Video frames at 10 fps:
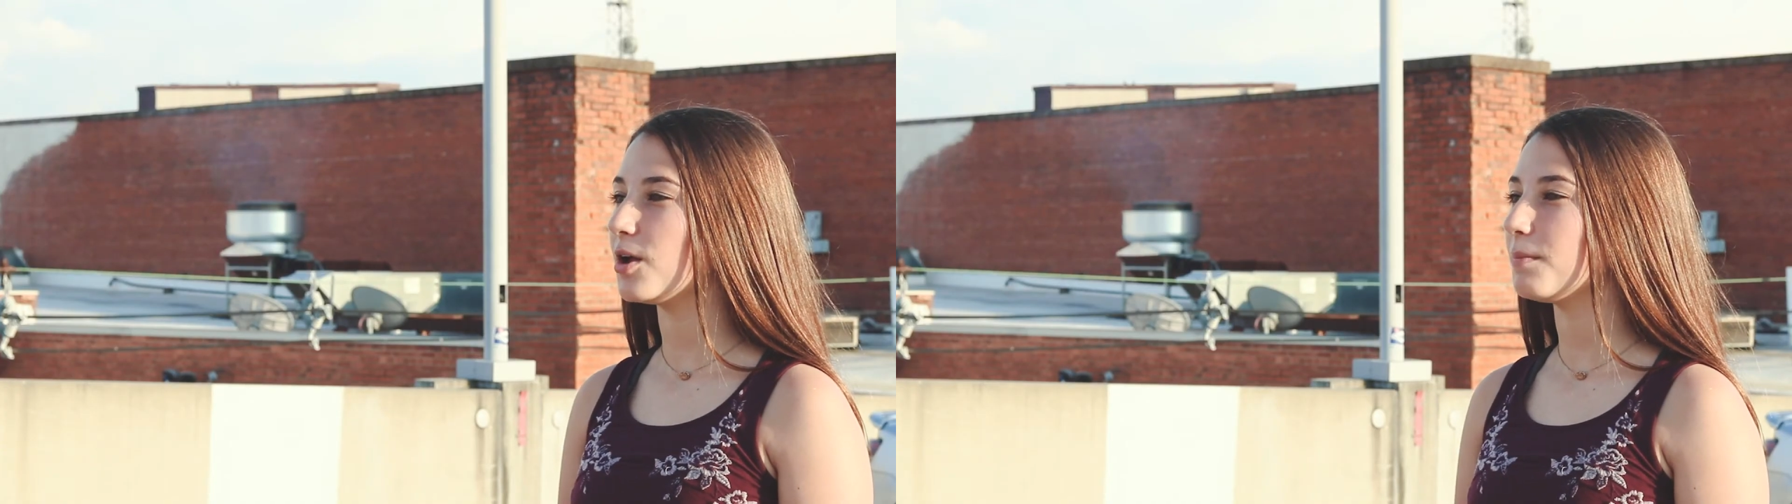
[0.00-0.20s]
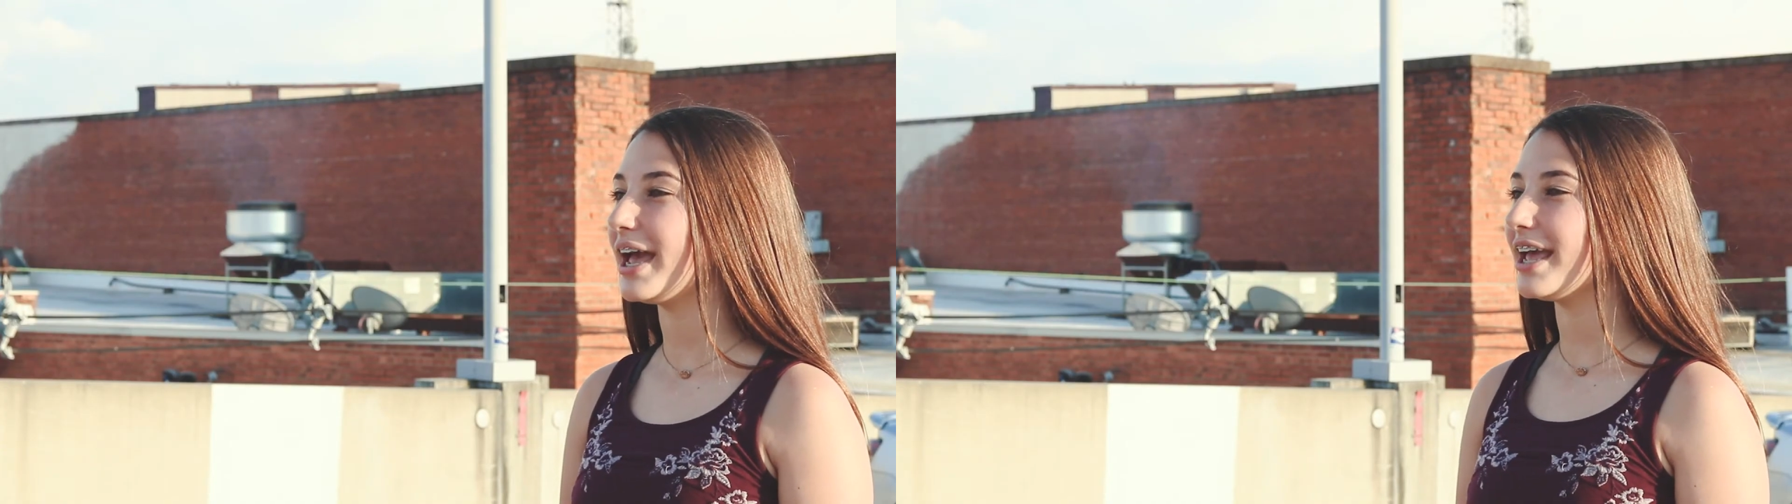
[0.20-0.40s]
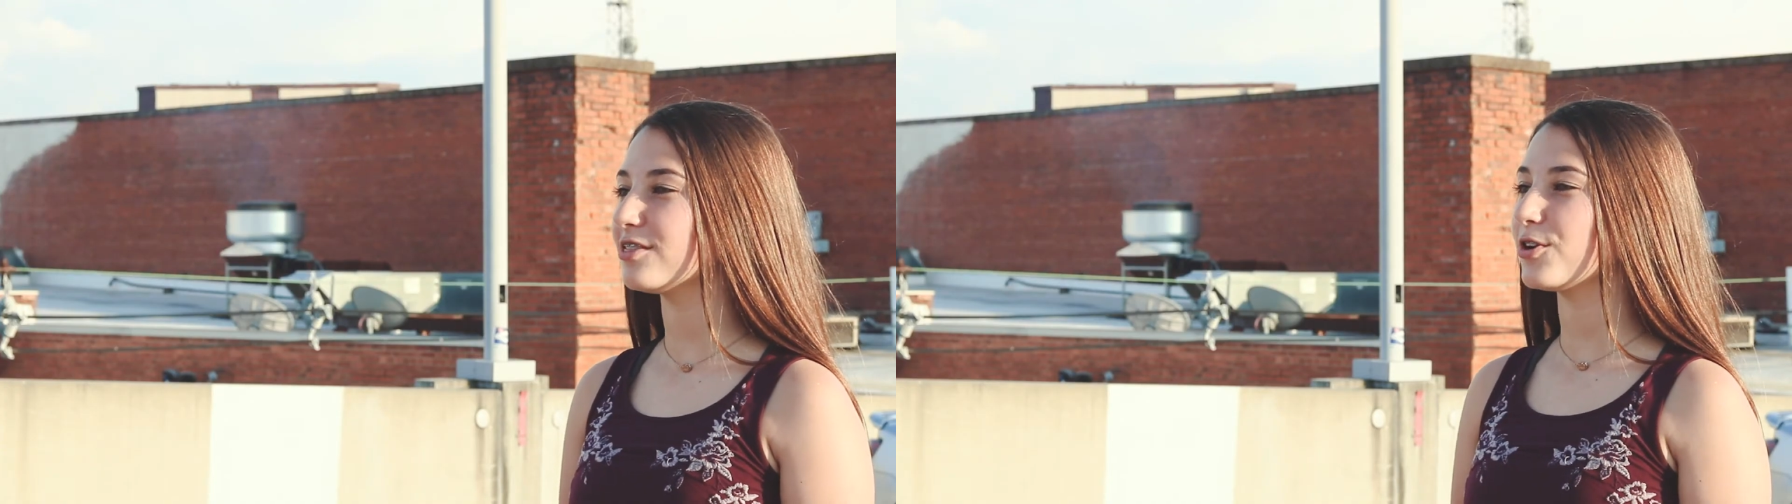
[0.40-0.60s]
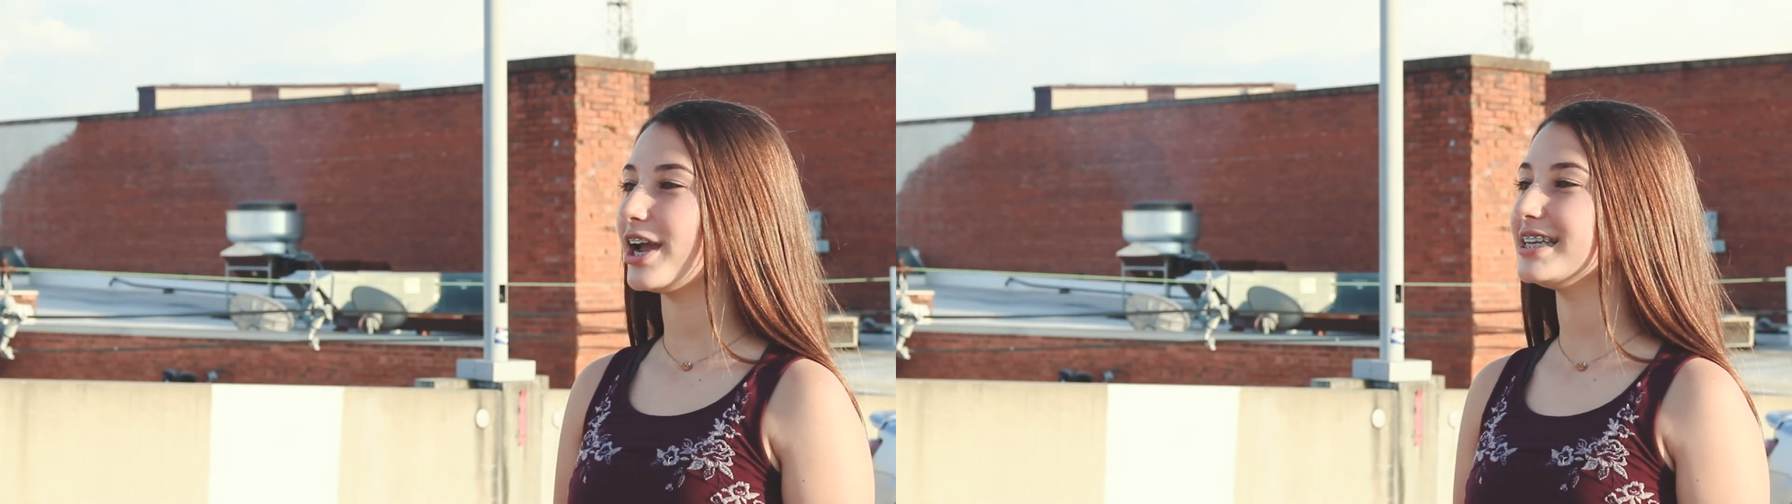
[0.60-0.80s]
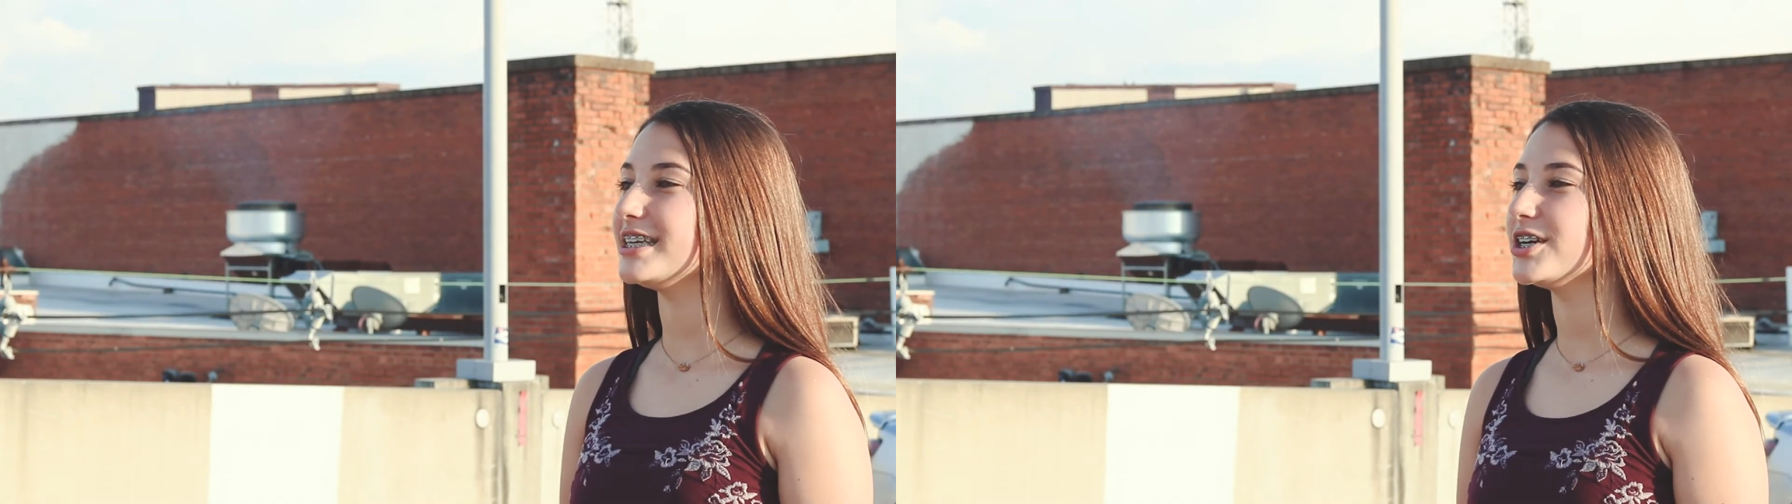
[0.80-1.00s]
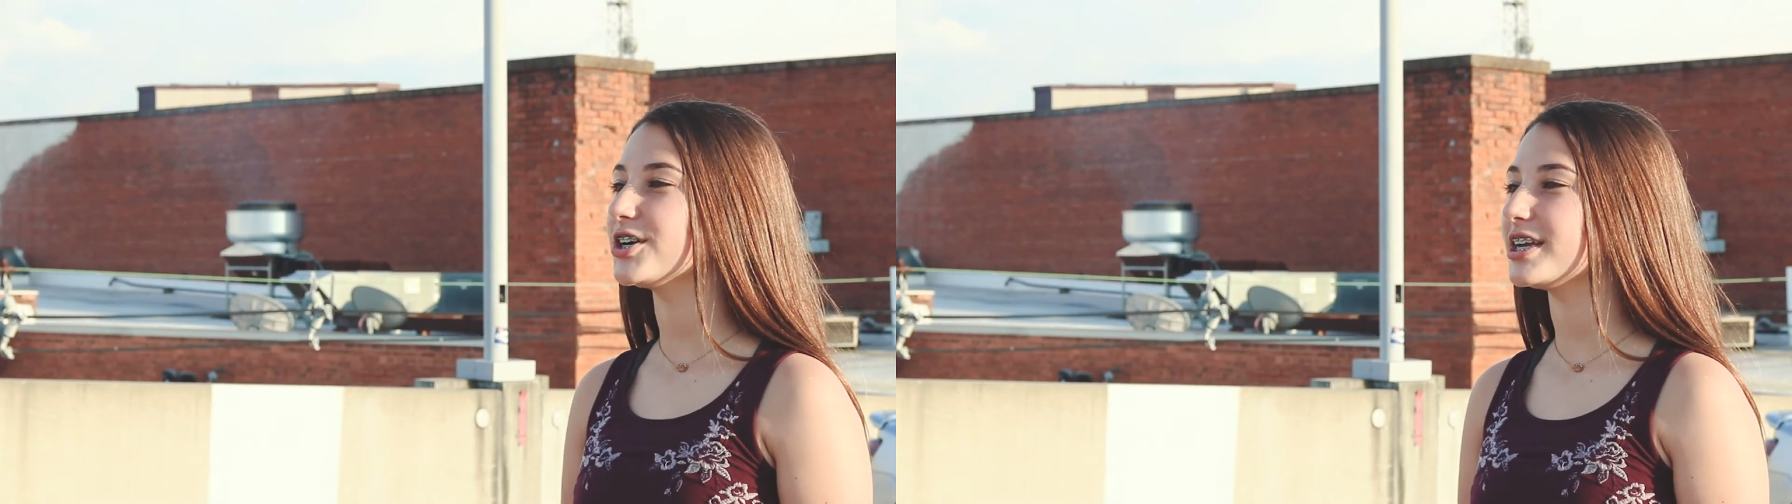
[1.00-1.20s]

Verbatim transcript: on my eighth grade year.